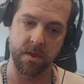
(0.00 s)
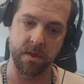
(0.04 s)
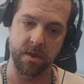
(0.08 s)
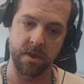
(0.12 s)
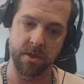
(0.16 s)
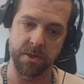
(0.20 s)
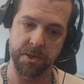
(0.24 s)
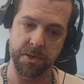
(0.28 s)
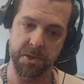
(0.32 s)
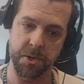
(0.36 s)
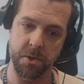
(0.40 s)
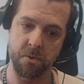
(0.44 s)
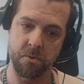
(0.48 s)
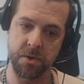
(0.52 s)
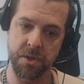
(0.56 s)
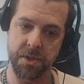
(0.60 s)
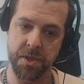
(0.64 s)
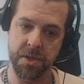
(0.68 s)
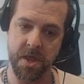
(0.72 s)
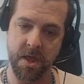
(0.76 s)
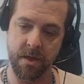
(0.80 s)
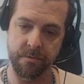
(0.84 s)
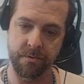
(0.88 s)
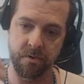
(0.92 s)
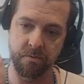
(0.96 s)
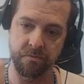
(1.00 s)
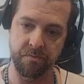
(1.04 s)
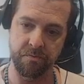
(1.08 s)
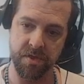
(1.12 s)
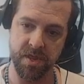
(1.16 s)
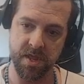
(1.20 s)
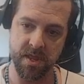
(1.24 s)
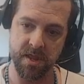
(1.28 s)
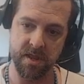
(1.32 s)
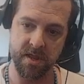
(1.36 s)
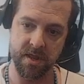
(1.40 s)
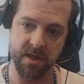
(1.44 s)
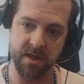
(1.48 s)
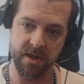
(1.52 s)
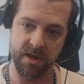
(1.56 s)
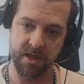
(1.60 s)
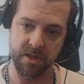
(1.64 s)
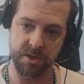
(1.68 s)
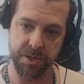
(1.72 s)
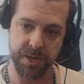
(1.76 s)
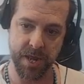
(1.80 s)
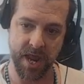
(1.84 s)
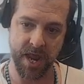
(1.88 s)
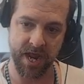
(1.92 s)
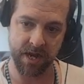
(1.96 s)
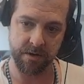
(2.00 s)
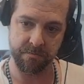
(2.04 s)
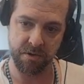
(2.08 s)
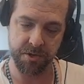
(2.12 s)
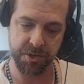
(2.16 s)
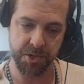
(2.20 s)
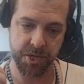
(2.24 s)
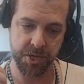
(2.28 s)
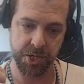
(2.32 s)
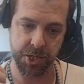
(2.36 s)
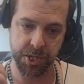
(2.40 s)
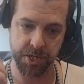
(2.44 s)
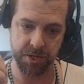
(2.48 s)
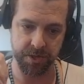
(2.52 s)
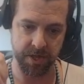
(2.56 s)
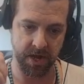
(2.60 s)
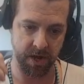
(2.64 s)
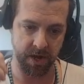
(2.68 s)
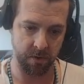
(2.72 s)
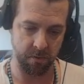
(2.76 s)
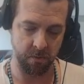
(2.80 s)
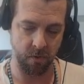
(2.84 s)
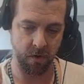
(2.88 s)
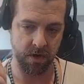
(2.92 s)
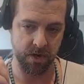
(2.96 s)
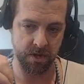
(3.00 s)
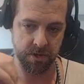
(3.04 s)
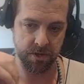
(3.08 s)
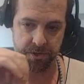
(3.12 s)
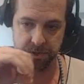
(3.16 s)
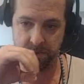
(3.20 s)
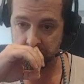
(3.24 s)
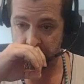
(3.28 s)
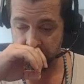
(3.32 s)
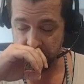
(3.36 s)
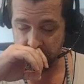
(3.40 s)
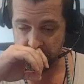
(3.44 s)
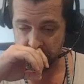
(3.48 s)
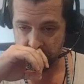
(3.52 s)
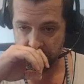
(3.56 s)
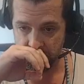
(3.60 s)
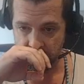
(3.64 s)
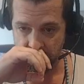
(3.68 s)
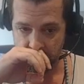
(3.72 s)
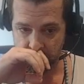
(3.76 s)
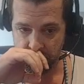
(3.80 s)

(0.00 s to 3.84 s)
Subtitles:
And so it would never be in the exact position that I want it to be.